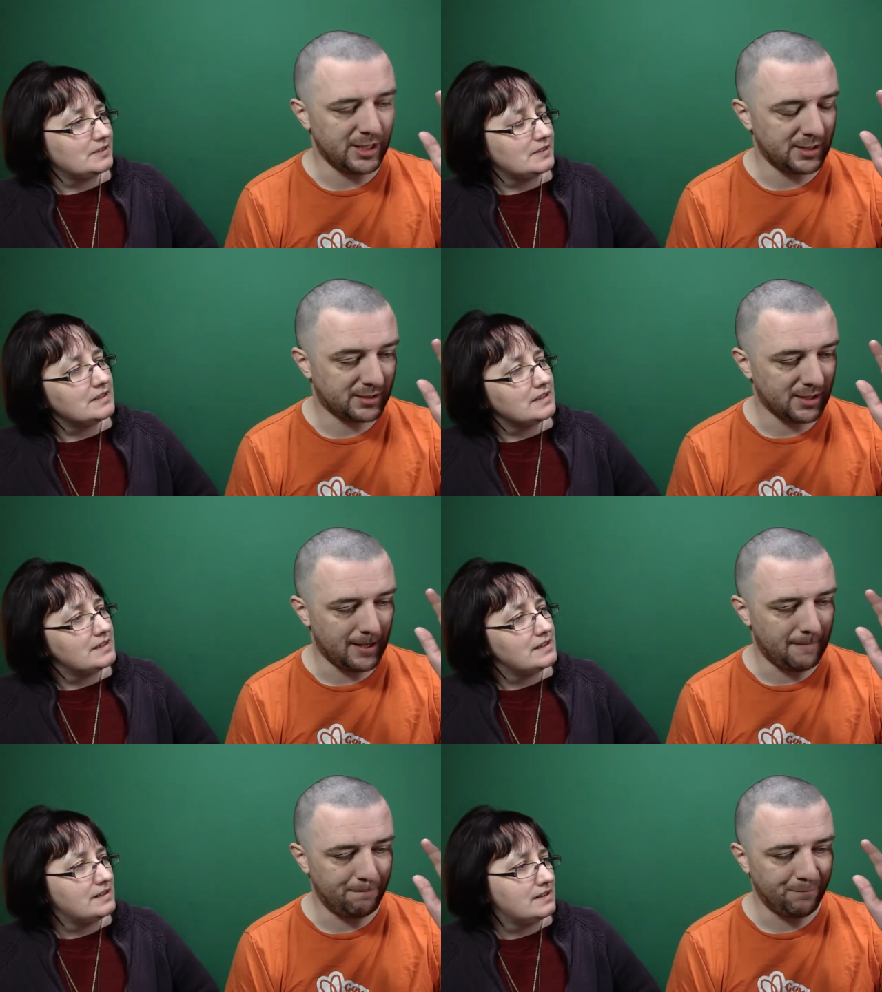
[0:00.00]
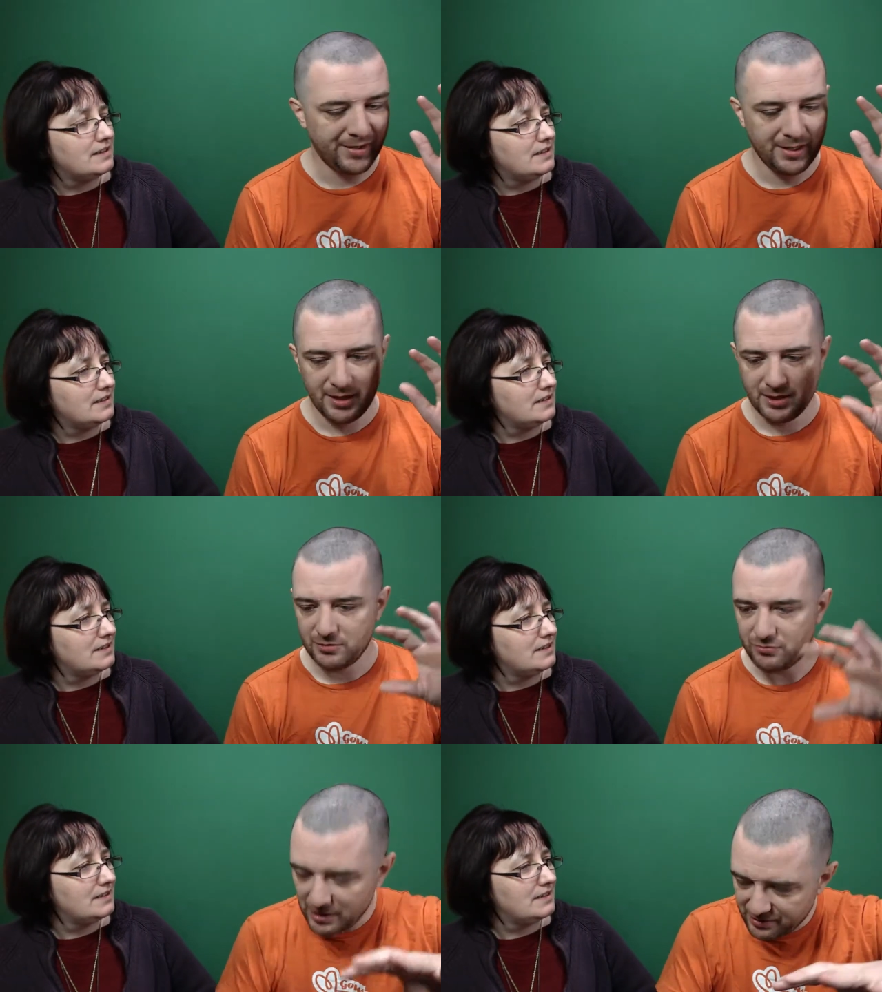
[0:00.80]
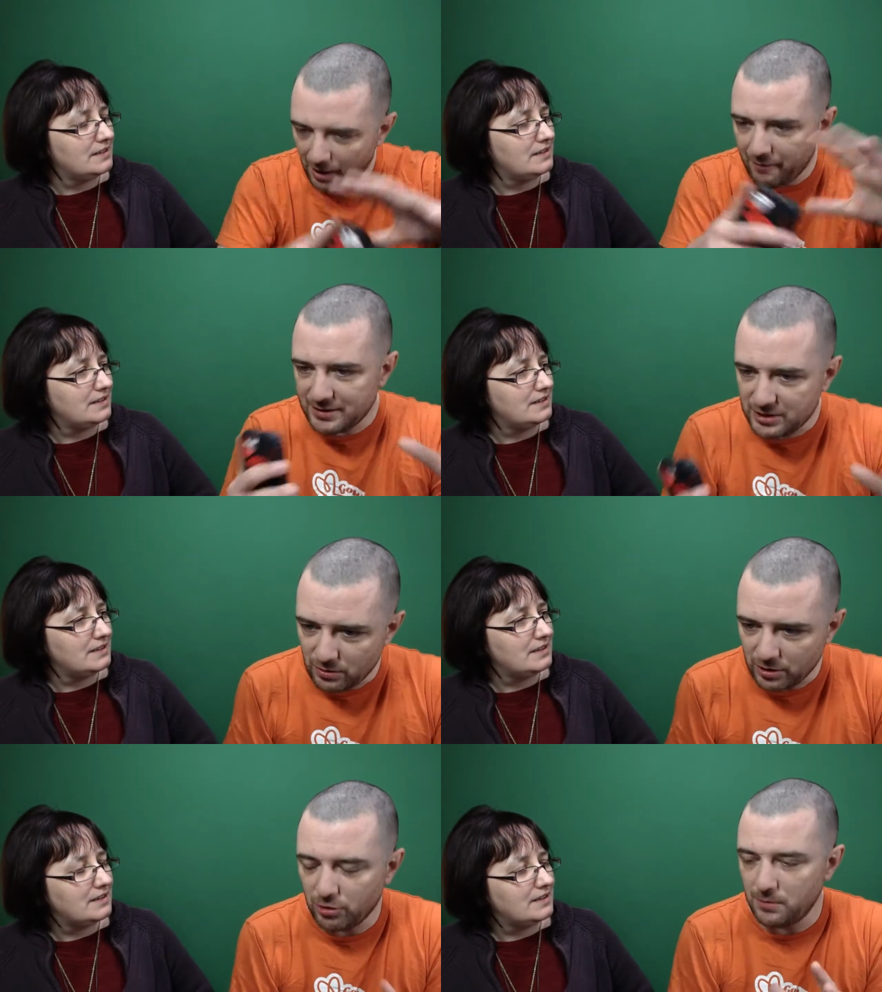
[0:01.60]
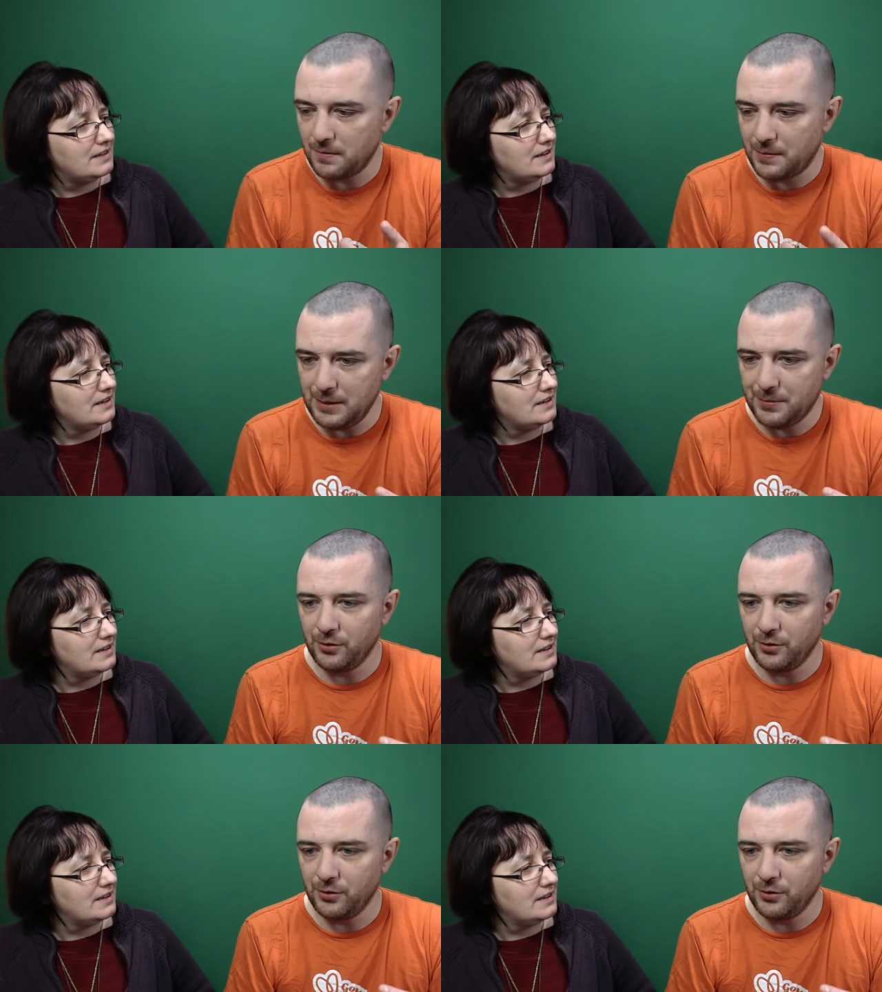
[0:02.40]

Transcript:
Speaker 1: it's really directed to a group of people.